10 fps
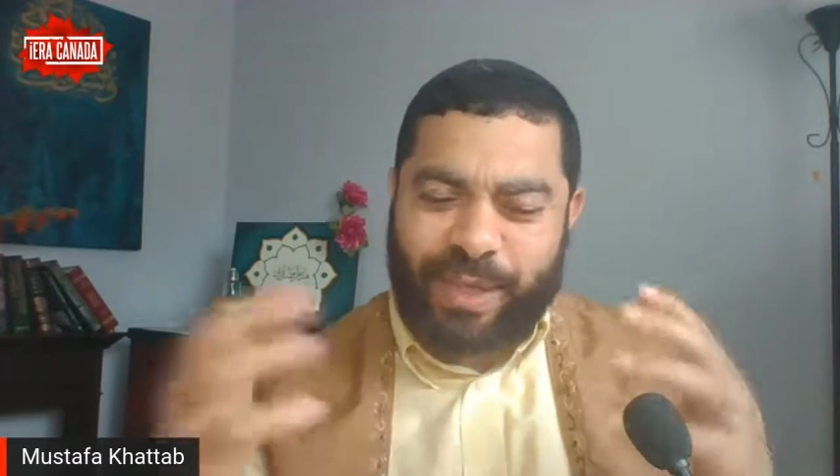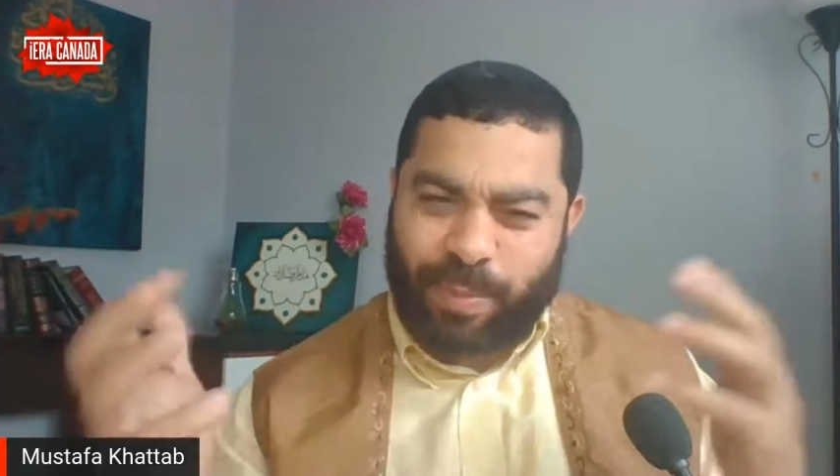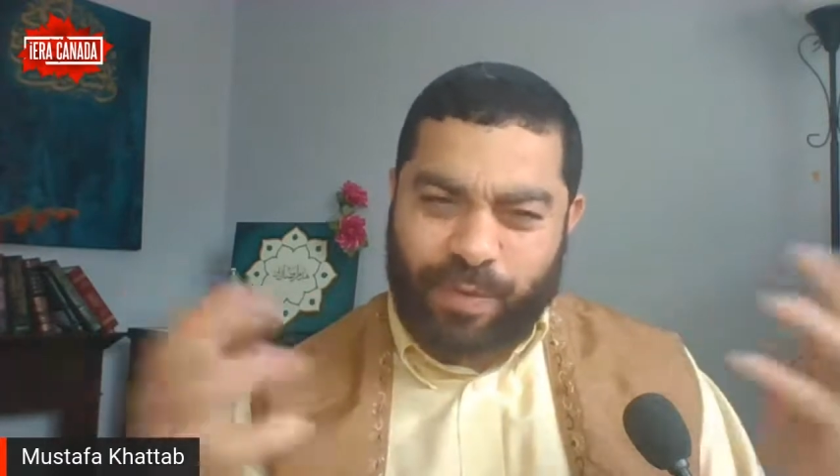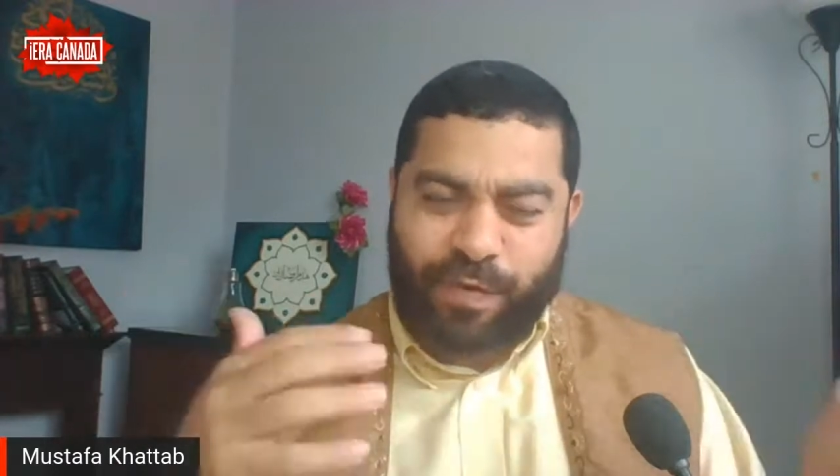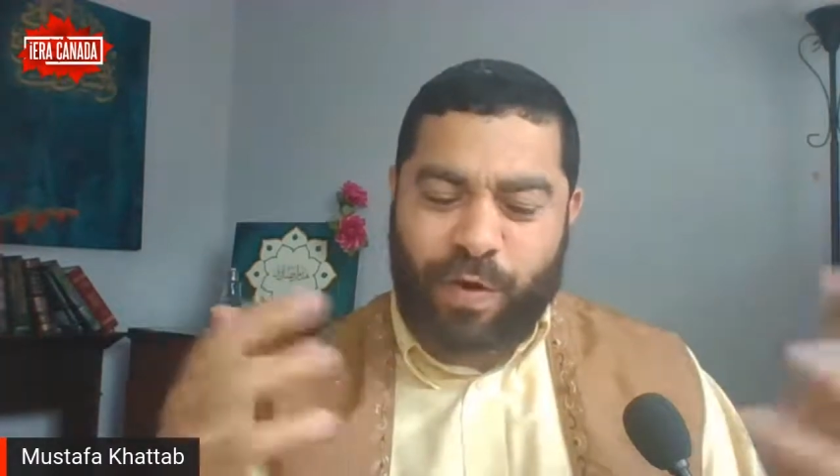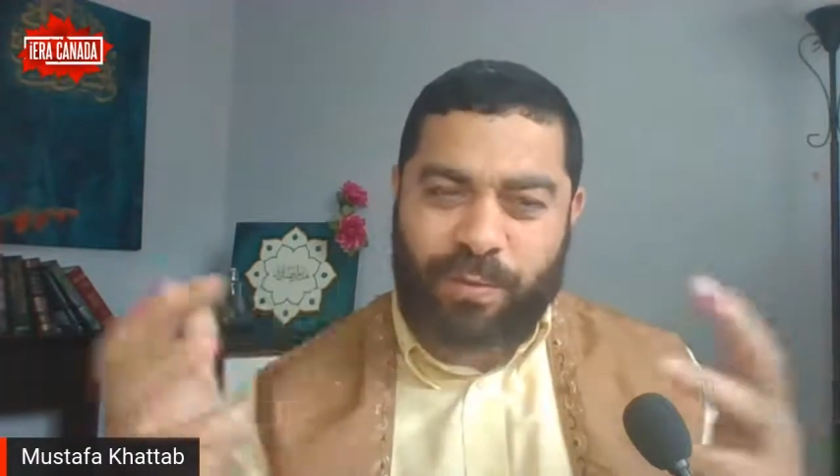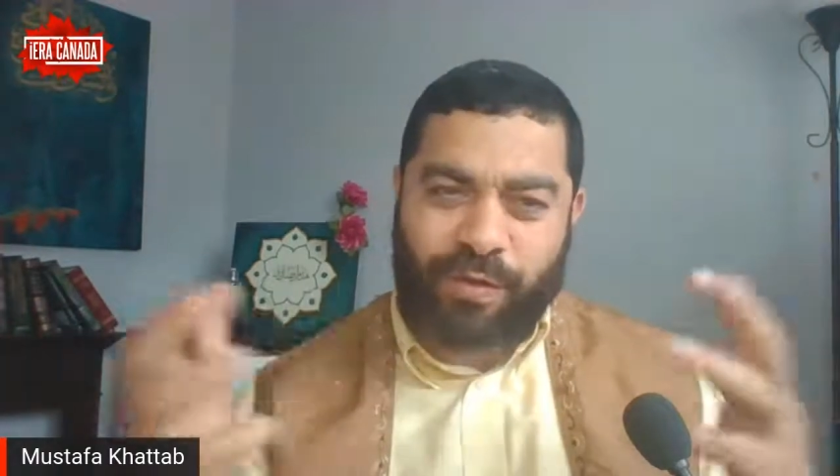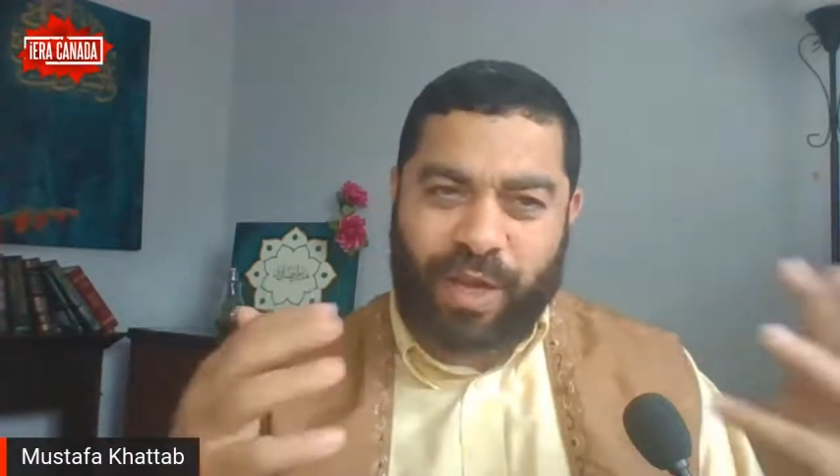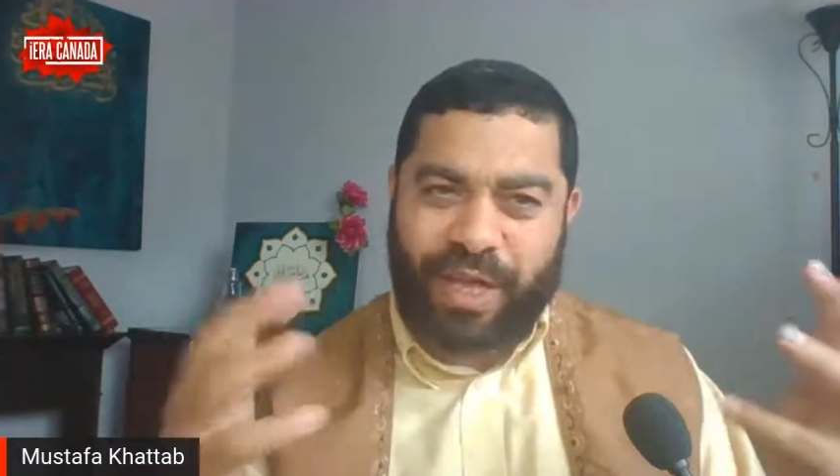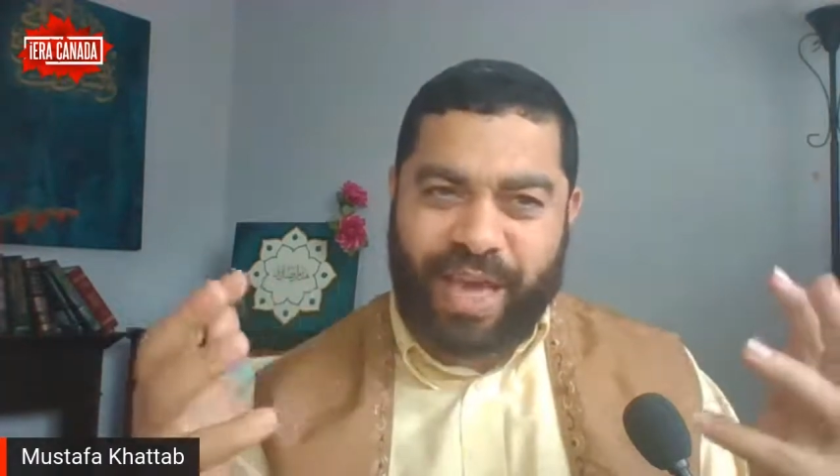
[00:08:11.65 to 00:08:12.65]
they performed
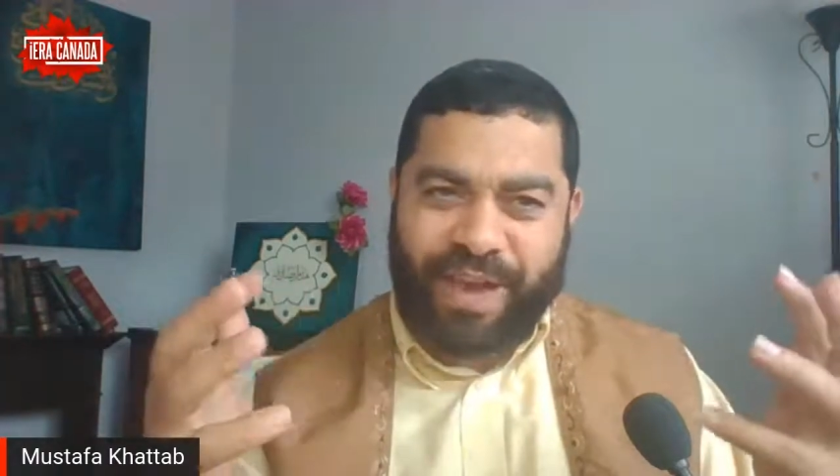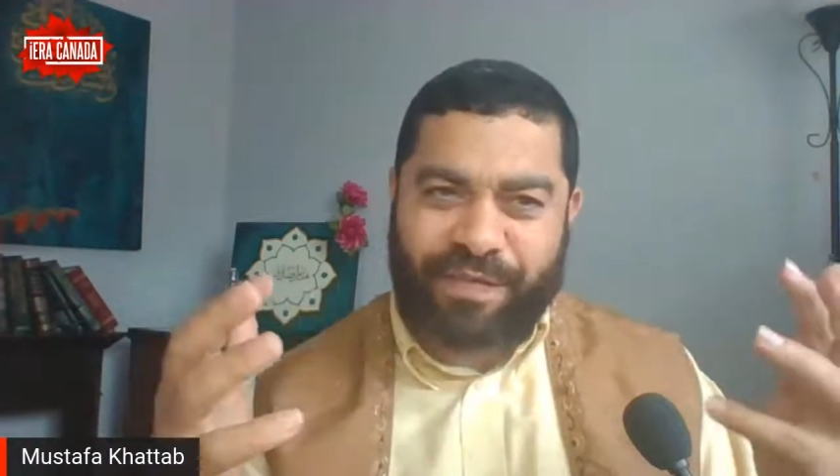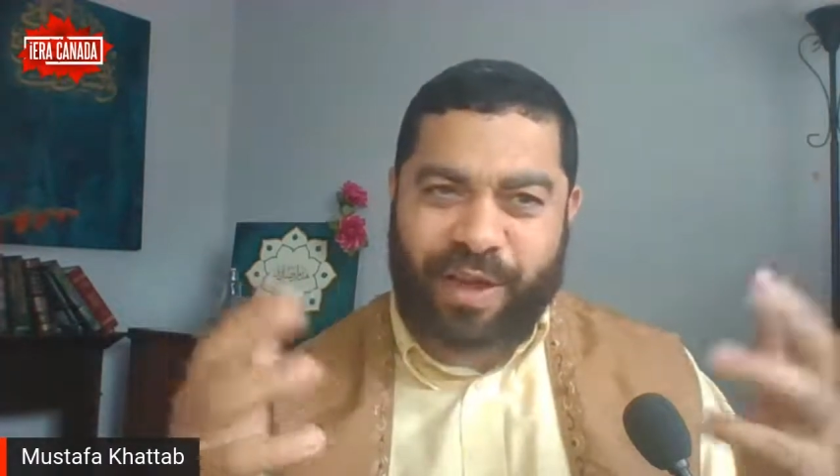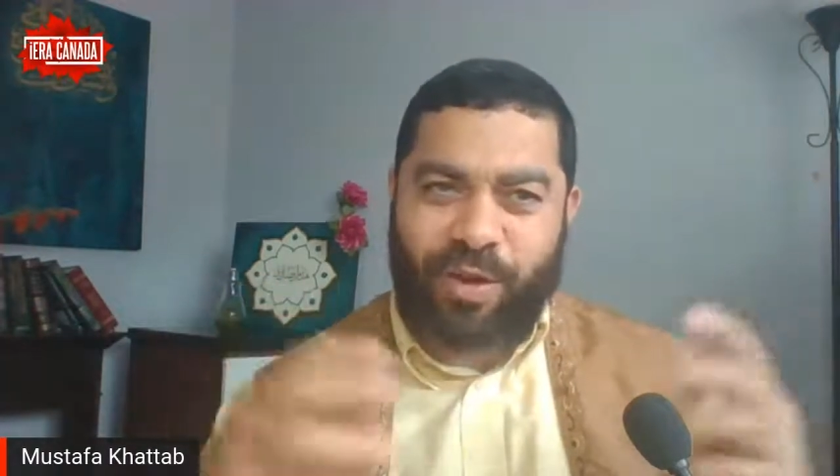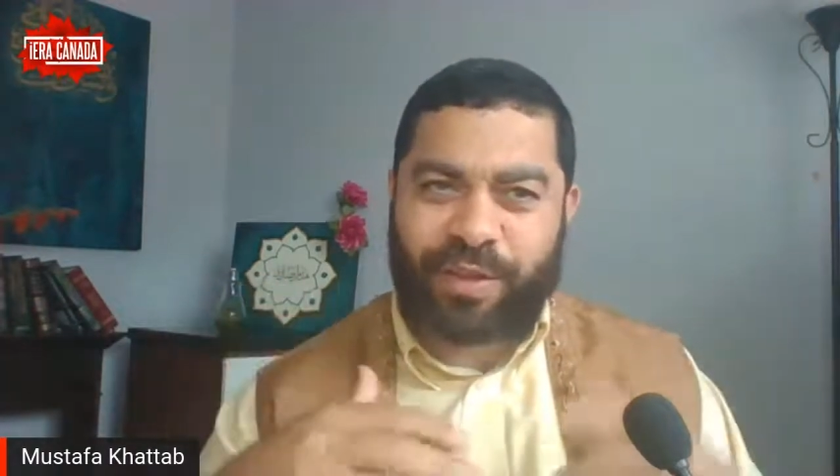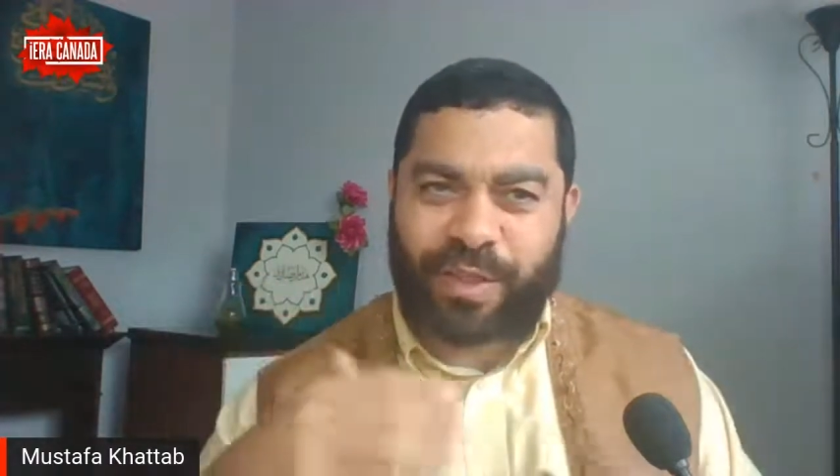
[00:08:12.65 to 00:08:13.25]
for like half hour.